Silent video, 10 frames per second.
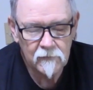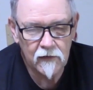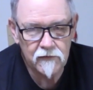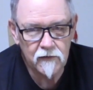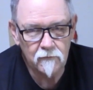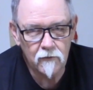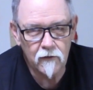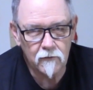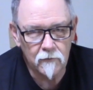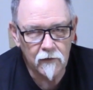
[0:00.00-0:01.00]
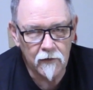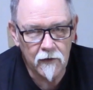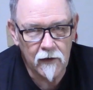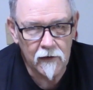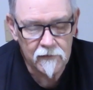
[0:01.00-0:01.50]
it should work really
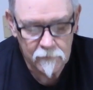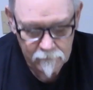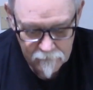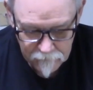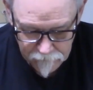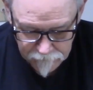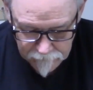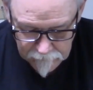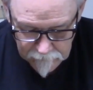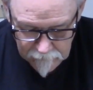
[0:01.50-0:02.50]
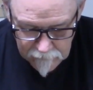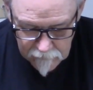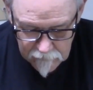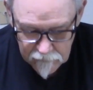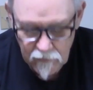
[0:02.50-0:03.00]
nice.
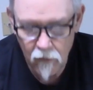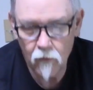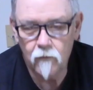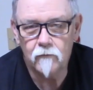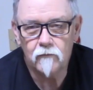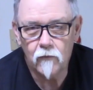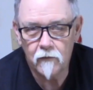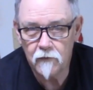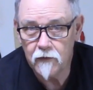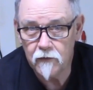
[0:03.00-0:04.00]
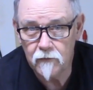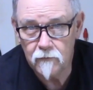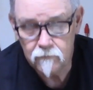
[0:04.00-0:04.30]
So what I'm going to do,